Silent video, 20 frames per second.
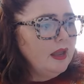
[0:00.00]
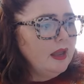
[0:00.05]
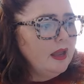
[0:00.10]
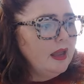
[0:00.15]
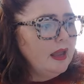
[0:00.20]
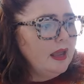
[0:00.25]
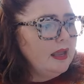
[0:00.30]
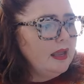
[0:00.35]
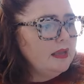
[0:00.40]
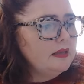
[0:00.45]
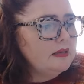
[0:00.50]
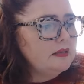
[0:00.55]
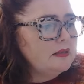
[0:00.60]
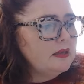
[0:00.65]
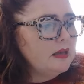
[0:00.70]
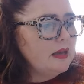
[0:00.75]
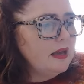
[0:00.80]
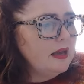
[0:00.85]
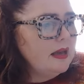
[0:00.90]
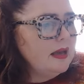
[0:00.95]

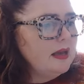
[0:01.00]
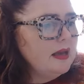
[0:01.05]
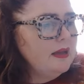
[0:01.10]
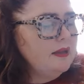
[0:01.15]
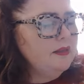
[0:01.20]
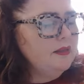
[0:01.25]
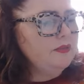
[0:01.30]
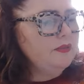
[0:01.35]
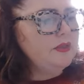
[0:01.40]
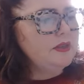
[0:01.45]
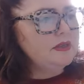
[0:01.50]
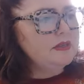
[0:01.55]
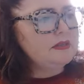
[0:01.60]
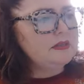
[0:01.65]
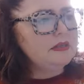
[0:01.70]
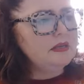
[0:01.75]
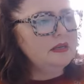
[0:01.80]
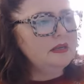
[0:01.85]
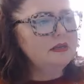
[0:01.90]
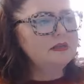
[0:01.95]
And
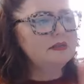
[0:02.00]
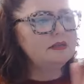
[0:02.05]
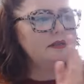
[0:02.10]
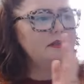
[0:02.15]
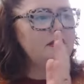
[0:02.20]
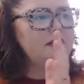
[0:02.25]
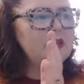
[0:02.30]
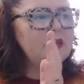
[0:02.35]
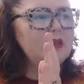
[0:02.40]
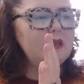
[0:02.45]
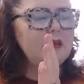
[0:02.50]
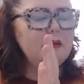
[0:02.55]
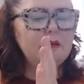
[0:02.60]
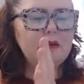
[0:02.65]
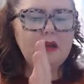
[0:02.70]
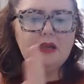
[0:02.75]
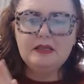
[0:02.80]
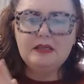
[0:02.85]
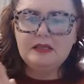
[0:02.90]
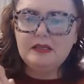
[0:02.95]
this is the
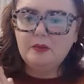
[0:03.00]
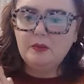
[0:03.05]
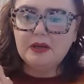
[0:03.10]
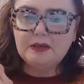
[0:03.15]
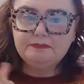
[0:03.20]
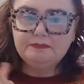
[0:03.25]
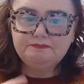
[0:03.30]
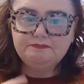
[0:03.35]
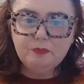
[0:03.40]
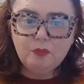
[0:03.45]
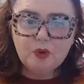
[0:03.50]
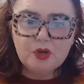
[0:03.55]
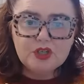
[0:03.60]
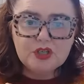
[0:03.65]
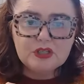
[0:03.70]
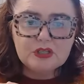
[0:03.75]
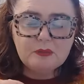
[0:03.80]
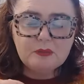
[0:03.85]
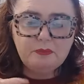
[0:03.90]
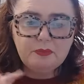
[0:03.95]
easy one,
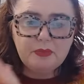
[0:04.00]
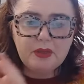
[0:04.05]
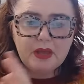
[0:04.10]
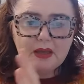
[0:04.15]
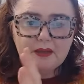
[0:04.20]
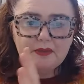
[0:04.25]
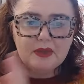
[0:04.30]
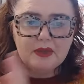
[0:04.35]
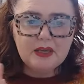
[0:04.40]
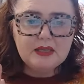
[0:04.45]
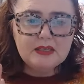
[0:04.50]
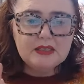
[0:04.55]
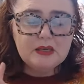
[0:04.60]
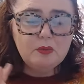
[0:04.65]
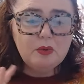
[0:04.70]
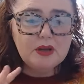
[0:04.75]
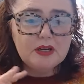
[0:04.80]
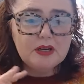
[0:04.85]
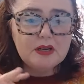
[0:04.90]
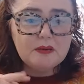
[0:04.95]
which is the easy
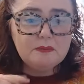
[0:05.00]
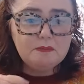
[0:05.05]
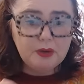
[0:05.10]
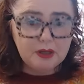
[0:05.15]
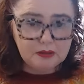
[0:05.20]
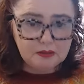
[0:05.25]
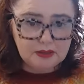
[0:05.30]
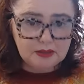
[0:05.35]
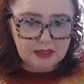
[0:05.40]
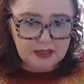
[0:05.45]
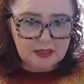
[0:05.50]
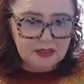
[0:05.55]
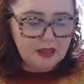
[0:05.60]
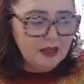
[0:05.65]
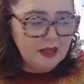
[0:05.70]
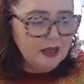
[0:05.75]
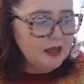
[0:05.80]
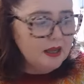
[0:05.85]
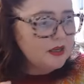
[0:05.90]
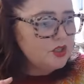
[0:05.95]
one in bulky.
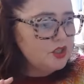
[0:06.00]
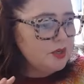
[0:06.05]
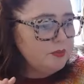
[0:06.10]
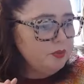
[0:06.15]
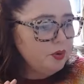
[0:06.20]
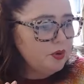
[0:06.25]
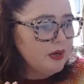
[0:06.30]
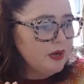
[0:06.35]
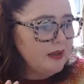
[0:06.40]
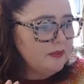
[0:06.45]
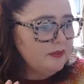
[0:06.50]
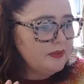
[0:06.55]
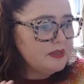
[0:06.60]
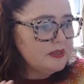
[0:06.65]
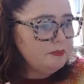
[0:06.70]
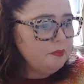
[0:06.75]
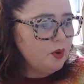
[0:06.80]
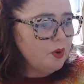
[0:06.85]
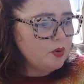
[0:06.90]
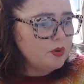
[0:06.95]
She put out
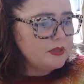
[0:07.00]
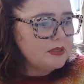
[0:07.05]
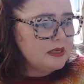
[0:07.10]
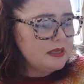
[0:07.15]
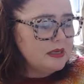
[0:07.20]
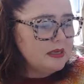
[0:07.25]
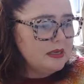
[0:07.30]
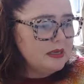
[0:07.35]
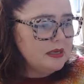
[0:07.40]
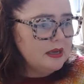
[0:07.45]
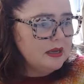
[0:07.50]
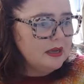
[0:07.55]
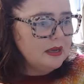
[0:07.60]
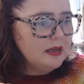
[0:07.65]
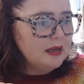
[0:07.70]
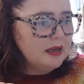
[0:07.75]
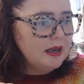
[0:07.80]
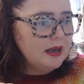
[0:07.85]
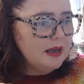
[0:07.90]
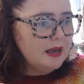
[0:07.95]
this boxy
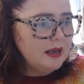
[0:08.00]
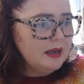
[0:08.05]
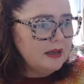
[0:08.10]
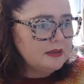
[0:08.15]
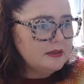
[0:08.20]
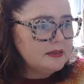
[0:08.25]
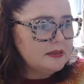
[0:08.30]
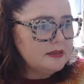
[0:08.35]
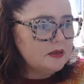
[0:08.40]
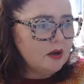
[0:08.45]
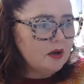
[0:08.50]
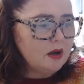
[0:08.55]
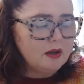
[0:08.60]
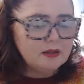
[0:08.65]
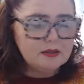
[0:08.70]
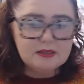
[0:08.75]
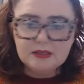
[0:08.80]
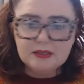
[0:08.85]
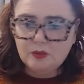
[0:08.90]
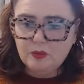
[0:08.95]

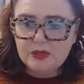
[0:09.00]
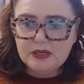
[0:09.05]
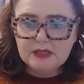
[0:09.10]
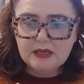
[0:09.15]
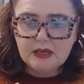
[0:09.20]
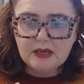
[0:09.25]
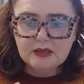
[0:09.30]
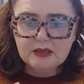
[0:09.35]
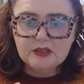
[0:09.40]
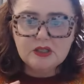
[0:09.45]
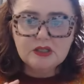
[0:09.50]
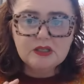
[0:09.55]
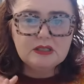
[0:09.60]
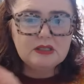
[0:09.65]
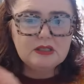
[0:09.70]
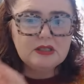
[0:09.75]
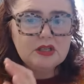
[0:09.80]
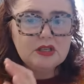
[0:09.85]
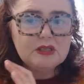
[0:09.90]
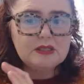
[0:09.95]
style sweater.
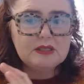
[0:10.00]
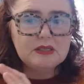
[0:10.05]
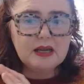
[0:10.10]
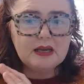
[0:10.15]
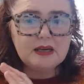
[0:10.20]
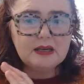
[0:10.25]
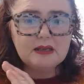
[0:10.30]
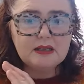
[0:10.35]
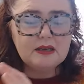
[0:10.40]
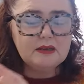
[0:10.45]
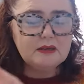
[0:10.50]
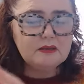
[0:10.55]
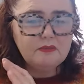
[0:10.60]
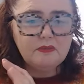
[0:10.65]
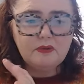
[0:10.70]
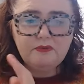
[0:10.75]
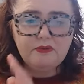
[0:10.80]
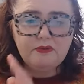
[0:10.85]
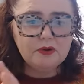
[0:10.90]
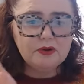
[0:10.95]
She's done it in
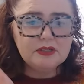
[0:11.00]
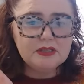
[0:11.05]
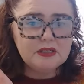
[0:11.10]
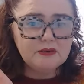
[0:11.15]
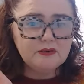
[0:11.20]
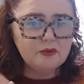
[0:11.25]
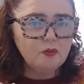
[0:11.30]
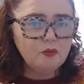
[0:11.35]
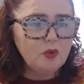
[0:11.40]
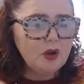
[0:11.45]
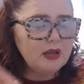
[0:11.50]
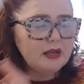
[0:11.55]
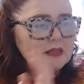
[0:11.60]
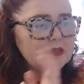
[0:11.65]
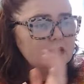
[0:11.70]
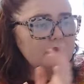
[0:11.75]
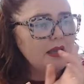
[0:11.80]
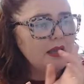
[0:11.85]
various different ways.